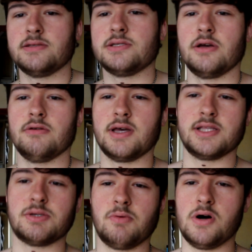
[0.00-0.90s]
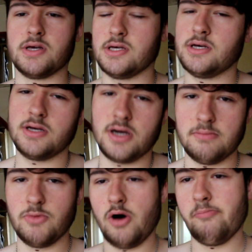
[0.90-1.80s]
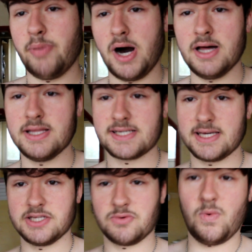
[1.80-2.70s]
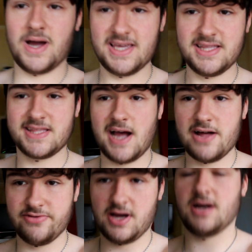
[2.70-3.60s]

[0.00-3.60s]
So hence why I'm not. But let's get this weighing done.